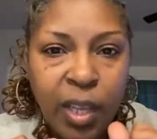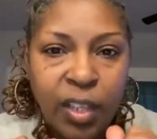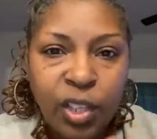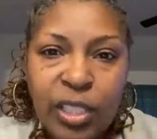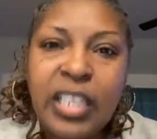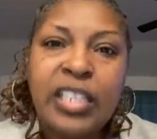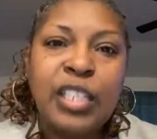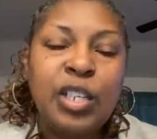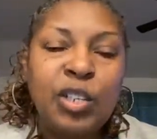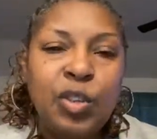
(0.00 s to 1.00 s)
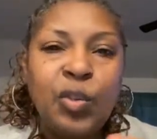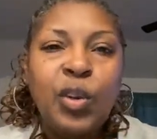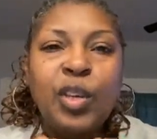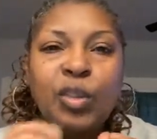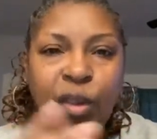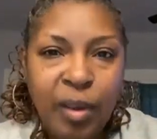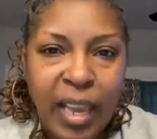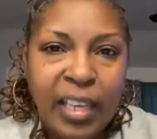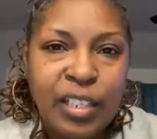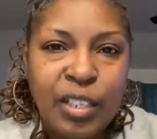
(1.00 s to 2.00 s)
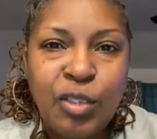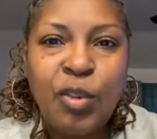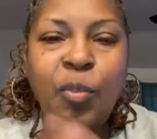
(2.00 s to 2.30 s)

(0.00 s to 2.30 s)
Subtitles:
you're destined to do, you created to do.